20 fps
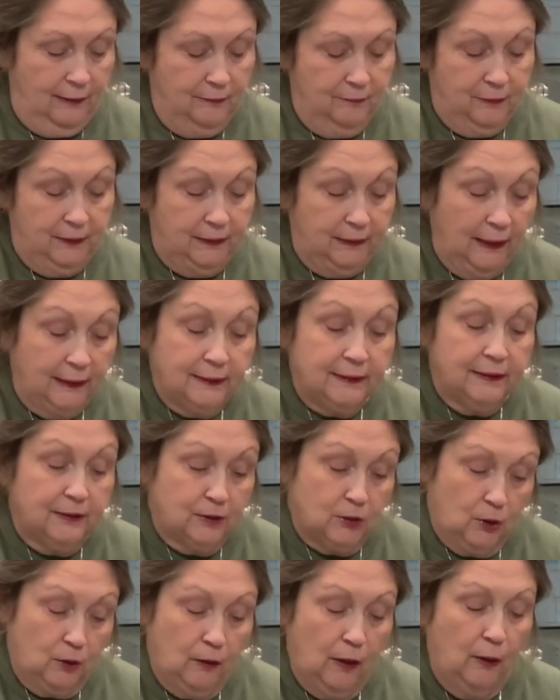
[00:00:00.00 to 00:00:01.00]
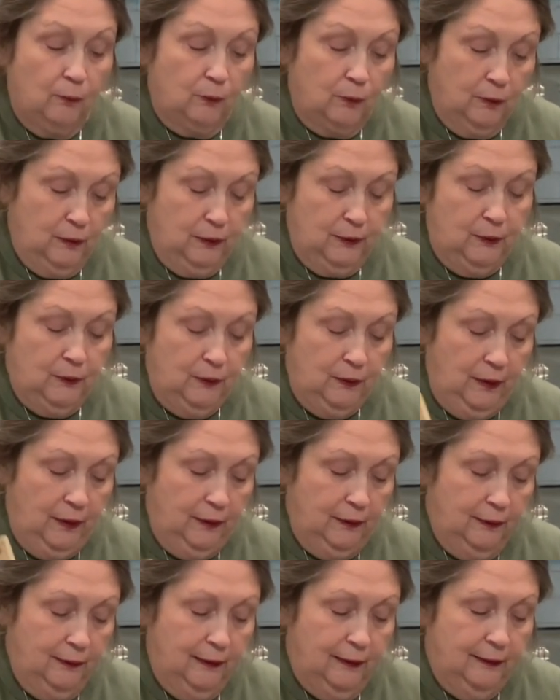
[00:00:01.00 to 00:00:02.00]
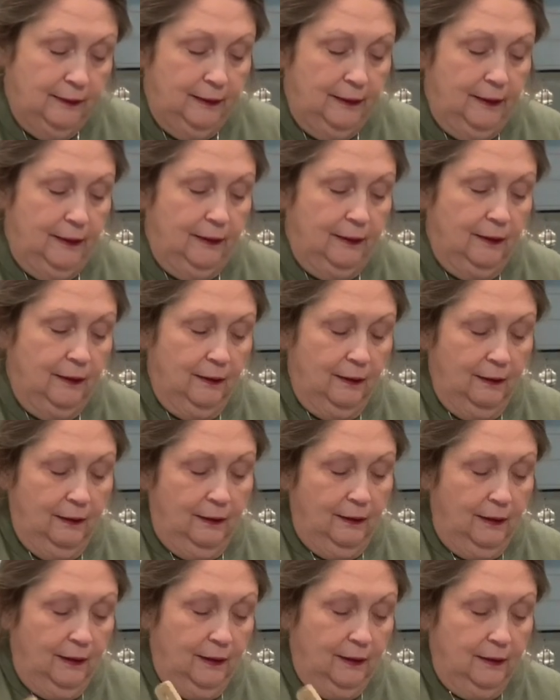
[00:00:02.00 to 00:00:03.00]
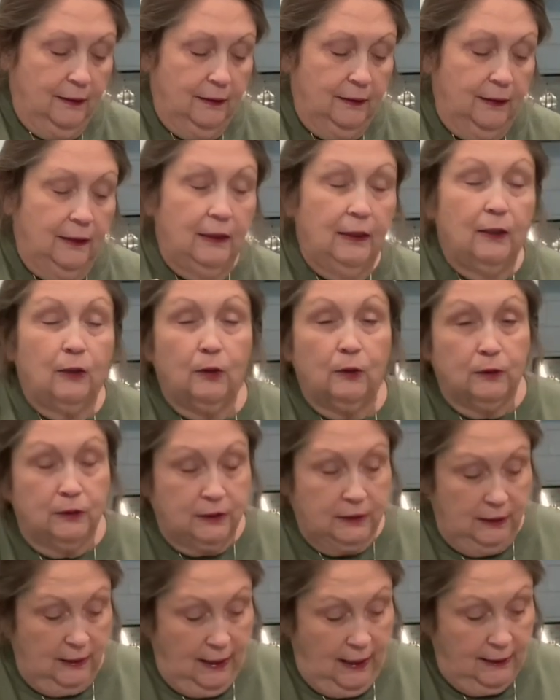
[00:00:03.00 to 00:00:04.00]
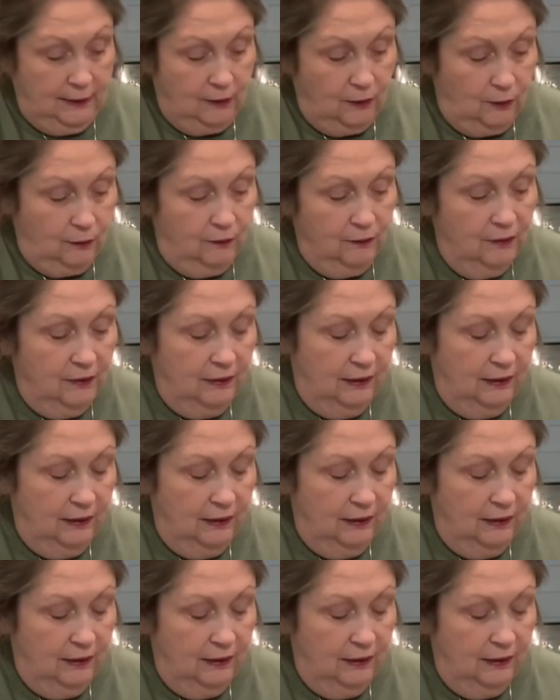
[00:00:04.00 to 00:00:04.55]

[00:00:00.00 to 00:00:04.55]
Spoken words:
But they did turn out really good. And then years later,